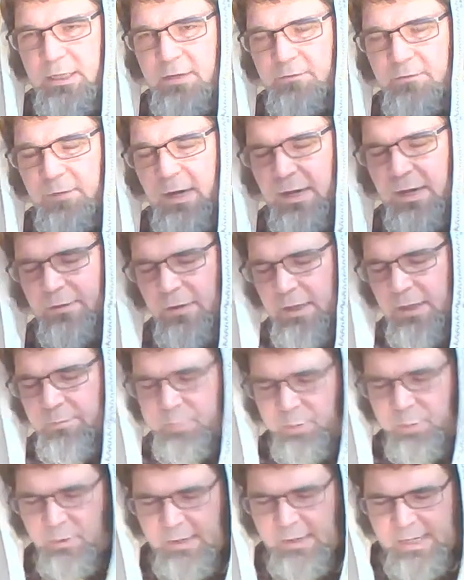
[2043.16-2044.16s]
Father, I
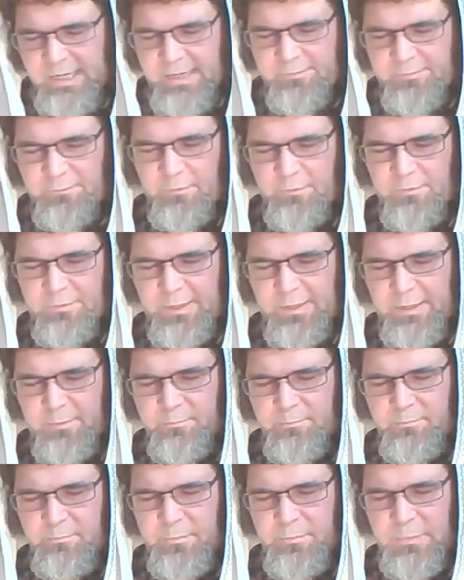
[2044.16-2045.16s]
pray for
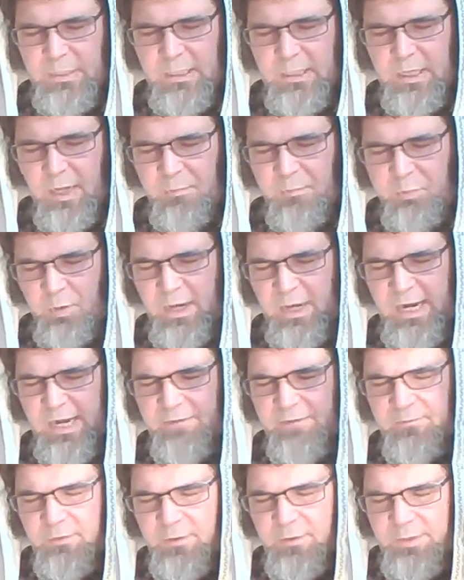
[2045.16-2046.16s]
them I pray
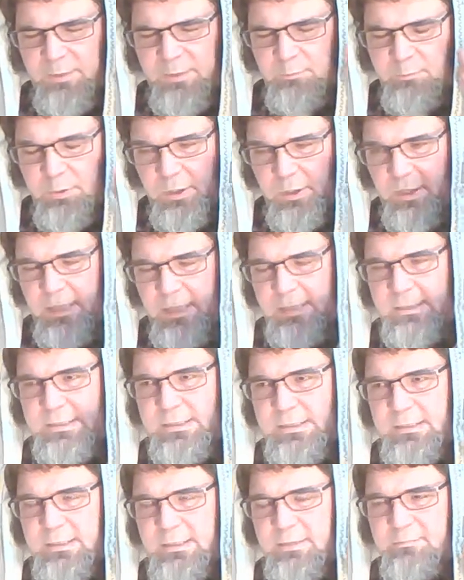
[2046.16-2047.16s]
for the
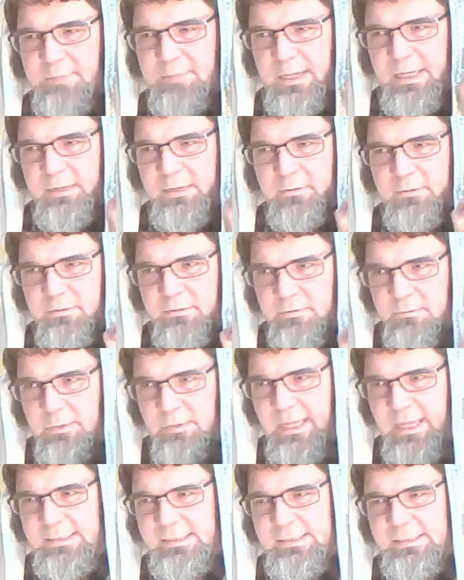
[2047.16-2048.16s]
burdens to be
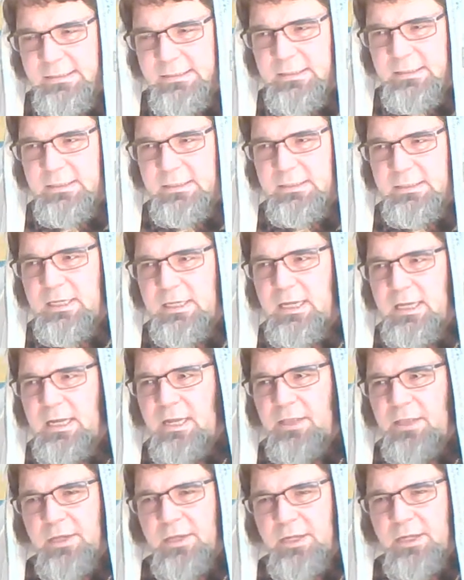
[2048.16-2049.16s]
lessened,
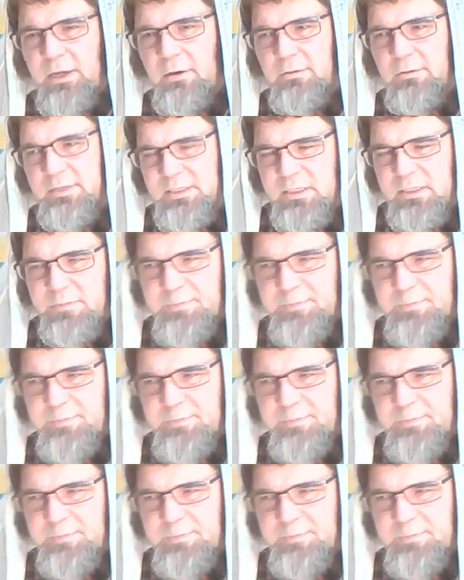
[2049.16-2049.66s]
the yokes to